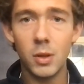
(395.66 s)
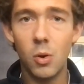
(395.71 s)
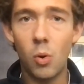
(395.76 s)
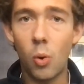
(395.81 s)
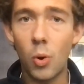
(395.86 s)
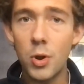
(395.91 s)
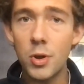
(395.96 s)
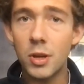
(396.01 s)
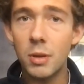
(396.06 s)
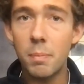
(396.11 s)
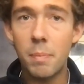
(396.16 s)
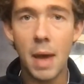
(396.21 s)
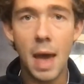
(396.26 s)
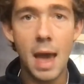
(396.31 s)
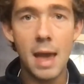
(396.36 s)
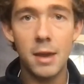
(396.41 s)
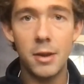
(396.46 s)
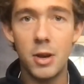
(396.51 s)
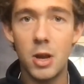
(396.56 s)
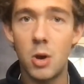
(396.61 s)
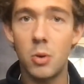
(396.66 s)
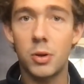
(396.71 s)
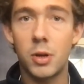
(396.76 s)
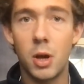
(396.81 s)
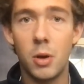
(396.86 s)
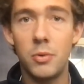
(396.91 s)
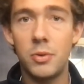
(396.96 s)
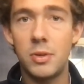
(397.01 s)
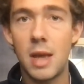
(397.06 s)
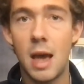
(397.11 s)
or you can pay a no
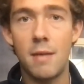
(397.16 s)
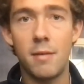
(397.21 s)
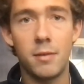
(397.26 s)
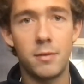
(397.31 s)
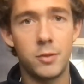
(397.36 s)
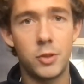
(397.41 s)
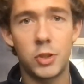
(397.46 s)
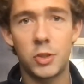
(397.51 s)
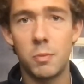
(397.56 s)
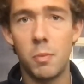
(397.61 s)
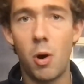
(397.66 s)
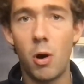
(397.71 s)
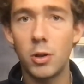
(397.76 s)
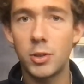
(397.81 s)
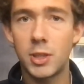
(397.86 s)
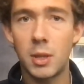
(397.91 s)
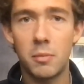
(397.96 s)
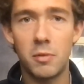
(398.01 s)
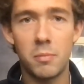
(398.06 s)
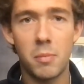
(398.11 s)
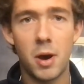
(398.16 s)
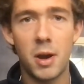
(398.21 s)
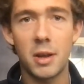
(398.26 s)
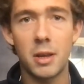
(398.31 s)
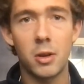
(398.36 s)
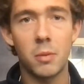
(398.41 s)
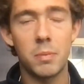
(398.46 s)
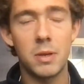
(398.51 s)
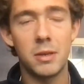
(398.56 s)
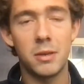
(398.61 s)
code dev a small sum of money.
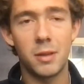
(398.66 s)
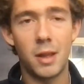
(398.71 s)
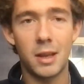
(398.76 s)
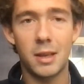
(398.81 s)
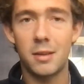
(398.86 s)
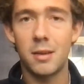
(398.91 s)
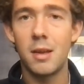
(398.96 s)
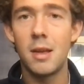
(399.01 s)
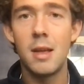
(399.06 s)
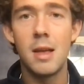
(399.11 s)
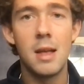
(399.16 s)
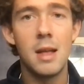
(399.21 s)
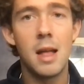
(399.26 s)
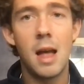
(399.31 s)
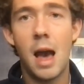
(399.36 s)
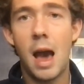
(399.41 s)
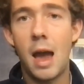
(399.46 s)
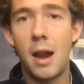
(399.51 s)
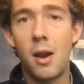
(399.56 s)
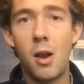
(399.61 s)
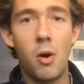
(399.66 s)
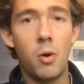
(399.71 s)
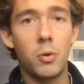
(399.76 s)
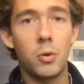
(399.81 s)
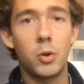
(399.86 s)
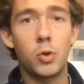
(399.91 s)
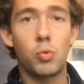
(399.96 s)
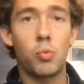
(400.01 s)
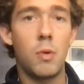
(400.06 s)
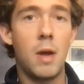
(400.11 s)
It'll be like, I don't know,
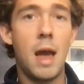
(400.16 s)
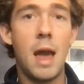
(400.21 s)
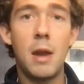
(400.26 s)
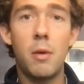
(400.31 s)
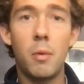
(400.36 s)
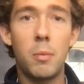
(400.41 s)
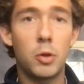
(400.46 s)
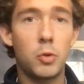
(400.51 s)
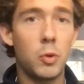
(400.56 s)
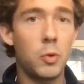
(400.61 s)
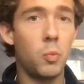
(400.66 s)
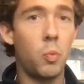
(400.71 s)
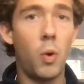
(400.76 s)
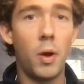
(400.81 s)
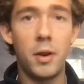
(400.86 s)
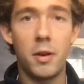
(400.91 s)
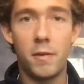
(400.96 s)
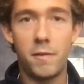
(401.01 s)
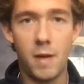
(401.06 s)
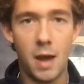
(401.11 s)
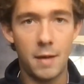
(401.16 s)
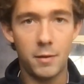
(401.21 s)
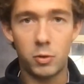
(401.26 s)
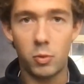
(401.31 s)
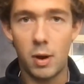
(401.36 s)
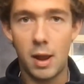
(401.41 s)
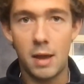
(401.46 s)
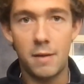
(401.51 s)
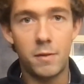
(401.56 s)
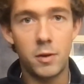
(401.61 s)
anywhere between one to five
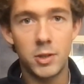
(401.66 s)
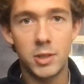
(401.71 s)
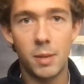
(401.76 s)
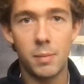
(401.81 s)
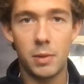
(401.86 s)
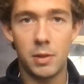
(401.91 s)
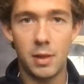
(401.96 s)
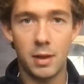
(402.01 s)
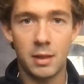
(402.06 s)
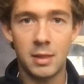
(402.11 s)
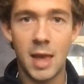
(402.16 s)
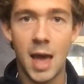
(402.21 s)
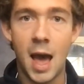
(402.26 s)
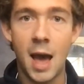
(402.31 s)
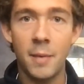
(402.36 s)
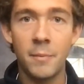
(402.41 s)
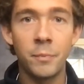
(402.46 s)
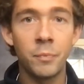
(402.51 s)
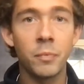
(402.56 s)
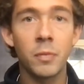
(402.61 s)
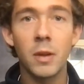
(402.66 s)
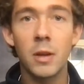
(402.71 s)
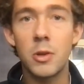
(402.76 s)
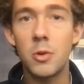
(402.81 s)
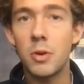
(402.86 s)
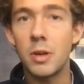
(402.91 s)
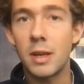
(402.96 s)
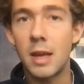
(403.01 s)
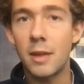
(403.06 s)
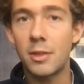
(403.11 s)
grand for something like that.
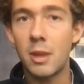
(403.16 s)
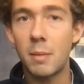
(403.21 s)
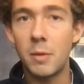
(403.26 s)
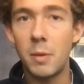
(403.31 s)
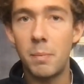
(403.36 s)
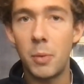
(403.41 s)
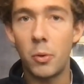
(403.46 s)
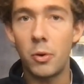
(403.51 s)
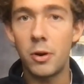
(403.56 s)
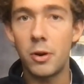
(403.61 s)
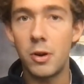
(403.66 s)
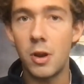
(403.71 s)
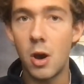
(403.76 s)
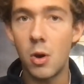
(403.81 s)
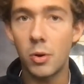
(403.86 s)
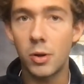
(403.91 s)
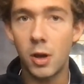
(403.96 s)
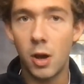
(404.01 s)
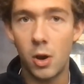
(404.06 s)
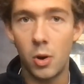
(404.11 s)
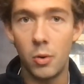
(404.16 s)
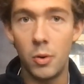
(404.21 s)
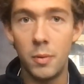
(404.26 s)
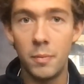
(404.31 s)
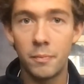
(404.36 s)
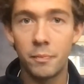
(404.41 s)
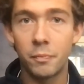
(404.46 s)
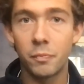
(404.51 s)
You can get them to build it no code.